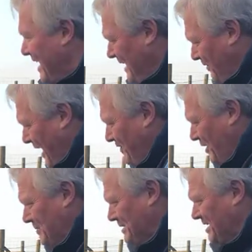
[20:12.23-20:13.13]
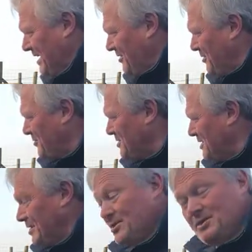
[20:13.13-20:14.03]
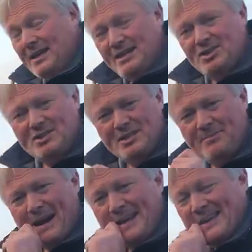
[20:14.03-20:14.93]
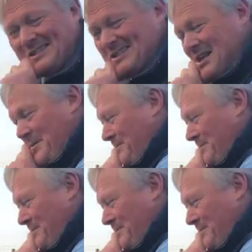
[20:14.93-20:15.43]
And if I've got the materials, the hinges and the brackets,